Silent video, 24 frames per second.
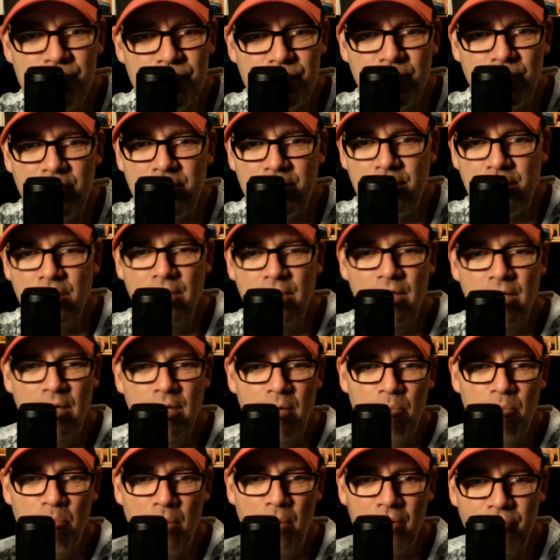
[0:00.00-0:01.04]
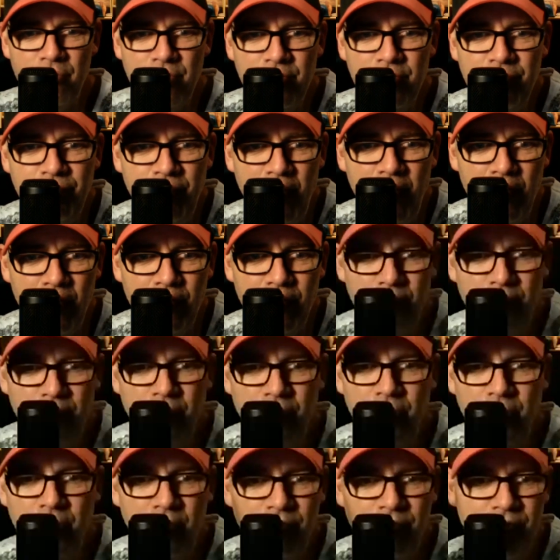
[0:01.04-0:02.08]
like mother and father
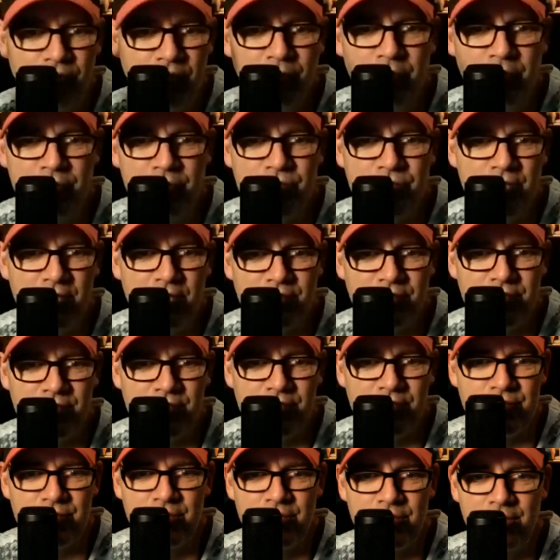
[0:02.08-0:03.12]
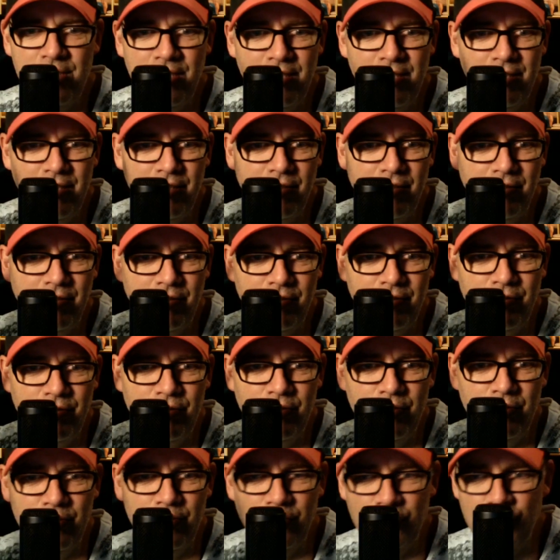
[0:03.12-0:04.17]
of different sexes in a
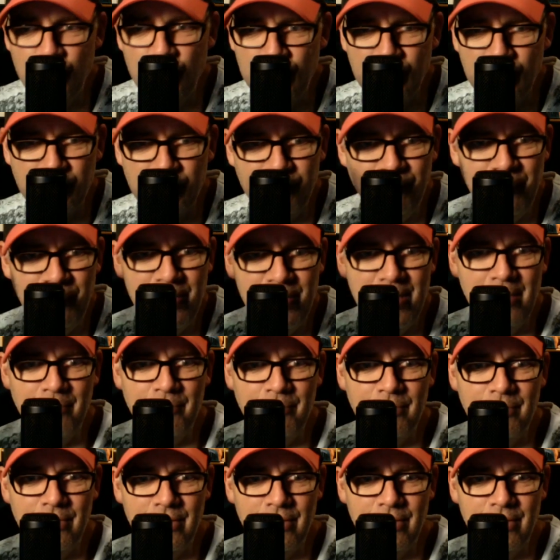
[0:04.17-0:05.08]
nuclear fam.